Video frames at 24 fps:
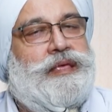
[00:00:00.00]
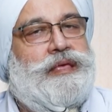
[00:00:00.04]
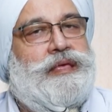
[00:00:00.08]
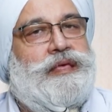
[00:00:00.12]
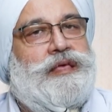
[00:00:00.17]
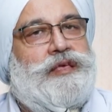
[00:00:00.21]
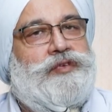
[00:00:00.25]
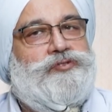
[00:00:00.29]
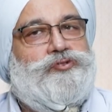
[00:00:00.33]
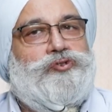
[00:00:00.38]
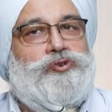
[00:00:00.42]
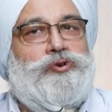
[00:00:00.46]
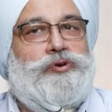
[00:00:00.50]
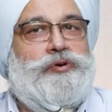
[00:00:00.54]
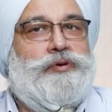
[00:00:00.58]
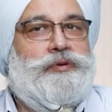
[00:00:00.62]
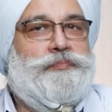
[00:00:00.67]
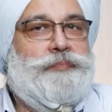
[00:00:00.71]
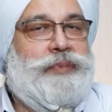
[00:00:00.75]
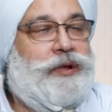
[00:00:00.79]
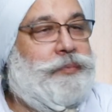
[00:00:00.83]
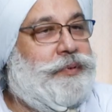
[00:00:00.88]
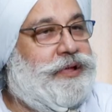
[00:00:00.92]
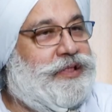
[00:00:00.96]
So,
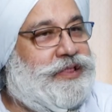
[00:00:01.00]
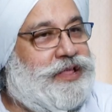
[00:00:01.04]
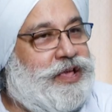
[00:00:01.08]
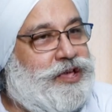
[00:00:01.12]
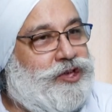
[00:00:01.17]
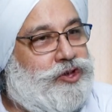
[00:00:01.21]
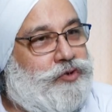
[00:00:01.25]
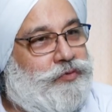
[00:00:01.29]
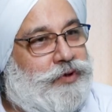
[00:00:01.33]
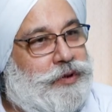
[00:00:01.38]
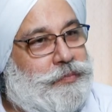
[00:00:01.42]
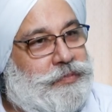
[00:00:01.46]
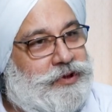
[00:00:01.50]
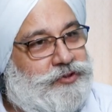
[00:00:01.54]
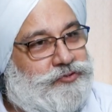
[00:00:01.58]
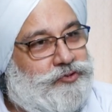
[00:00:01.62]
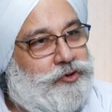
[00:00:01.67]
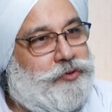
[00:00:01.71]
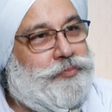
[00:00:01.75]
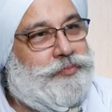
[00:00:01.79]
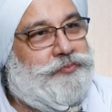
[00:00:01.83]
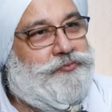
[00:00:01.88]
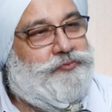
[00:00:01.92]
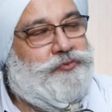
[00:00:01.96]
by the way, thank you very much
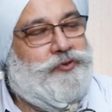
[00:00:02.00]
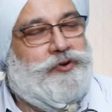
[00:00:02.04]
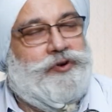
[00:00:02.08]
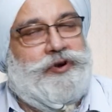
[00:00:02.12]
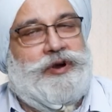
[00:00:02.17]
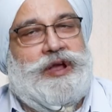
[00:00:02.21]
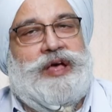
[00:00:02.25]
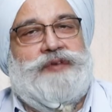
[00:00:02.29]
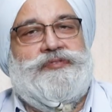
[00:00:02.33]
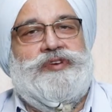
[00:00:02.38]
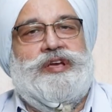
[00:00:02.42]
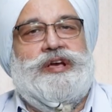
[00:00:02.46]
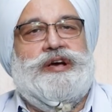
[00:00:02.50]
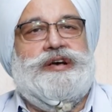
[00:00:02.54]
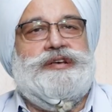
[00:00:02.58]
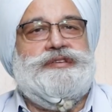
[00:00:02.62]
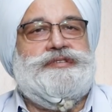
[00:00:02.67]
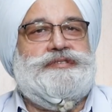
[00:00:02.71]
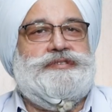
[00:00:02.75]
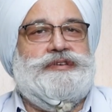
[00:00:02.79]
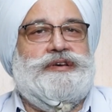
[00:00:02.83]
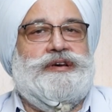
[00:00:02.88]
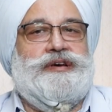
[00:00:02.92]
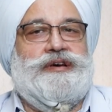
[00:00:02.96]
for, for having
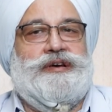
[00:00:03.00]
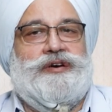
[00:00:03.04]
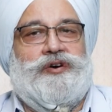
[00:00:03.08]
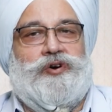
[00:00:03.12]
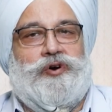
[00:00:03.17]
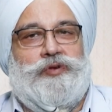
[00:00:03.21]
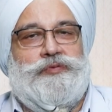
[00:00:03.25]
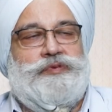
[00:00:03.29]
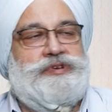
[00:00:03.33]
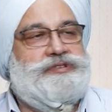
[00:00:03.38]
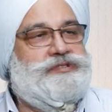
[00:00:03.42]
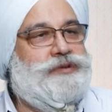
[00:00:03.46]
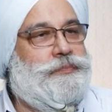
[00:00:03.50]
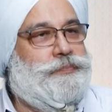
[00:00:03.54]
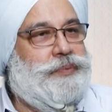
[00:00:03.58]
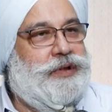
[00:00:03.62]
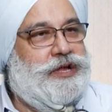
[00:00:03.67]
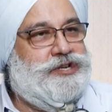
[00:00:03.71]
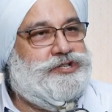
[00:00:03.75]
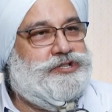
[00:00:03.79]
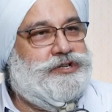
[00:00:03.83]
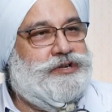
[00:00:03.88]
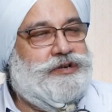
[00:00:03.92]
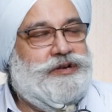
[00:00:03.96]
us. Uh, always a
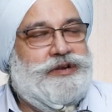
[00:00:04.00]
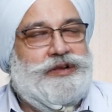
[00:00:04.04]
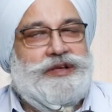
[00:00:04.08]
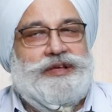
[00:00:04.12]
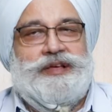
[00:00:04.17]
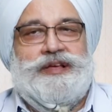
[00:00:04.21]
pleasure.